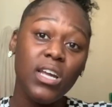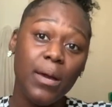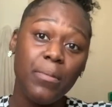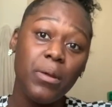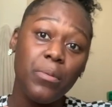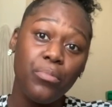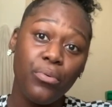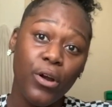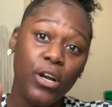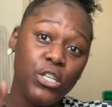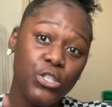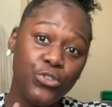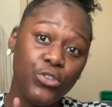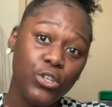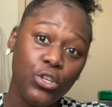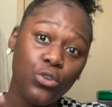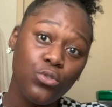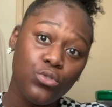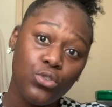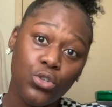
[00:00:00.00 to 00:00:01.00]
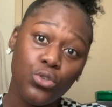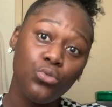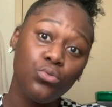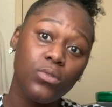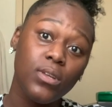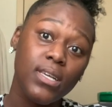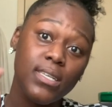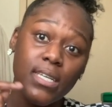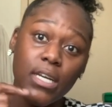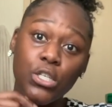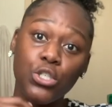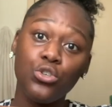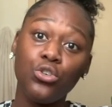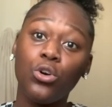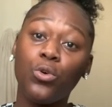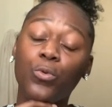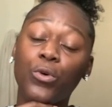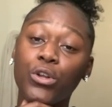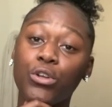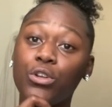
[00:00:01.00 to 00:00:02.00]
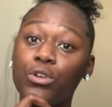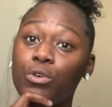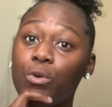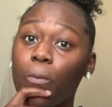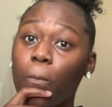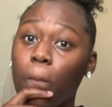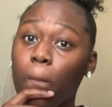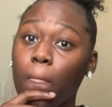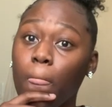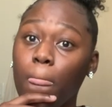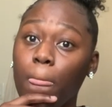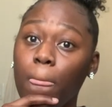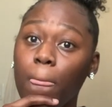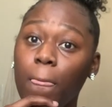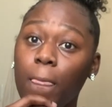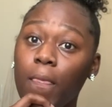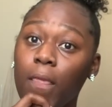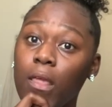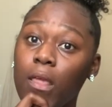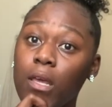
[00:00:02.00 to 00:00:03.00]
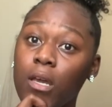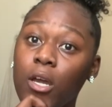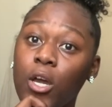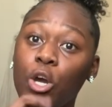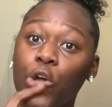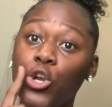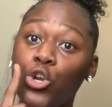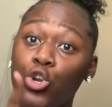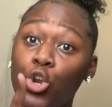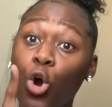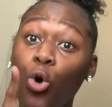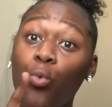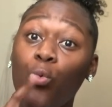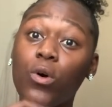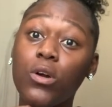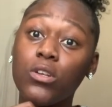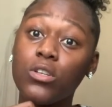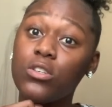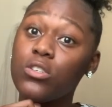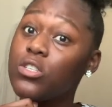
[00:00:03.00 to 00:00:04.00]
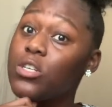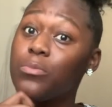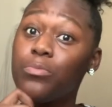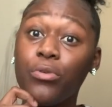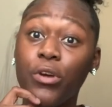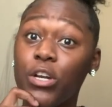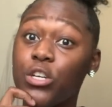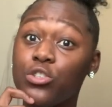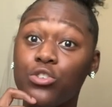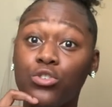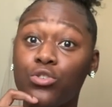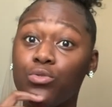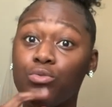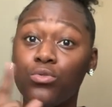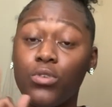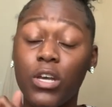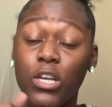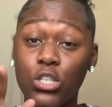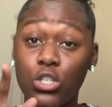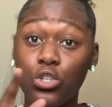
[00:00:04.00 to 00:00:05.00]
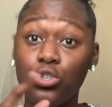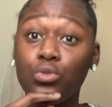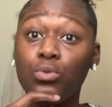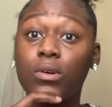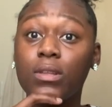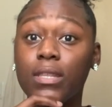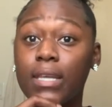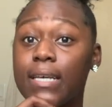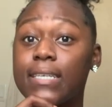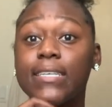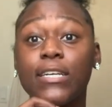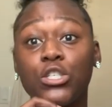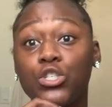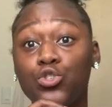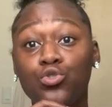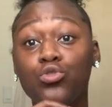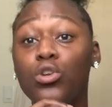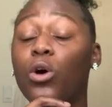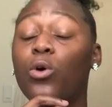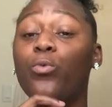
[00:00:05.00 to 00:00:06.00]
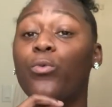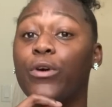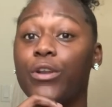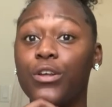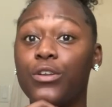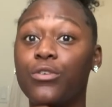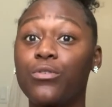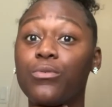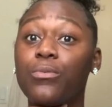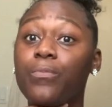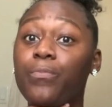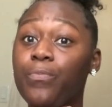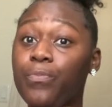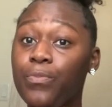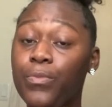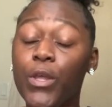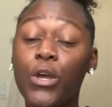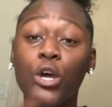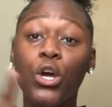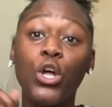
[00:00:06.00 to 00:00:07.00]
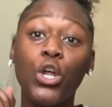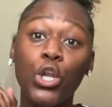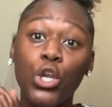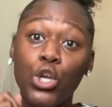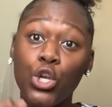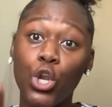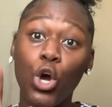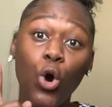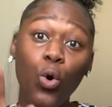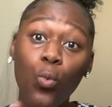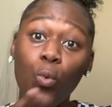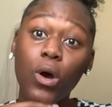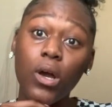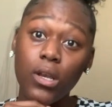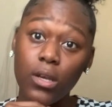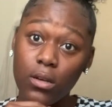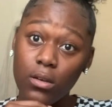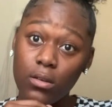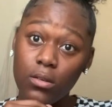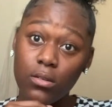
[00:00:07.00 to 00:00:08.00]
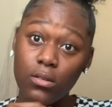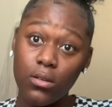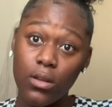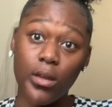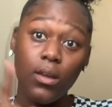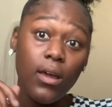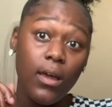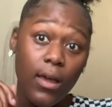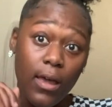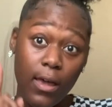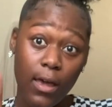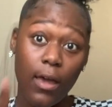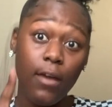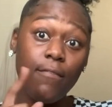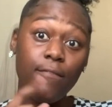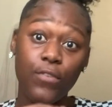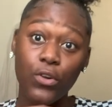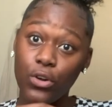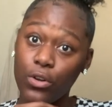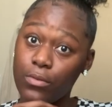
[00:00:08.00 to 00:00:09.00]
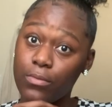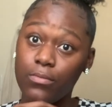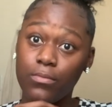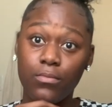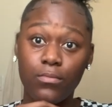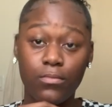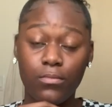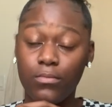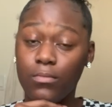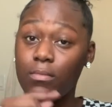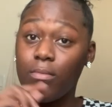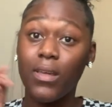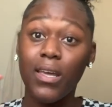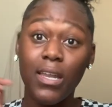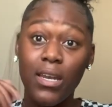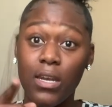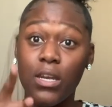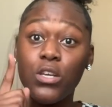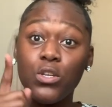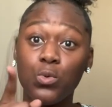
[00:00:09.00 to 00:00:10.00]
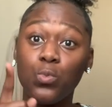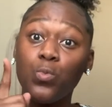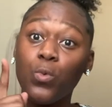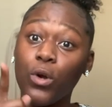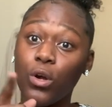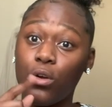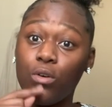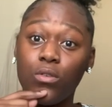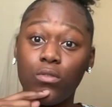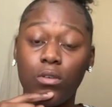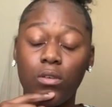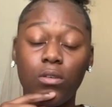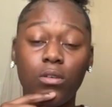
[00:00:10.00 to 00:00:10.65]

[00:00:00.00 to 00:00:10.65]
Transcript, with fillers: be pressuring you to do things that you don't want to do. No one should pressure you into doing things that you don't want to do. No one ever in this world,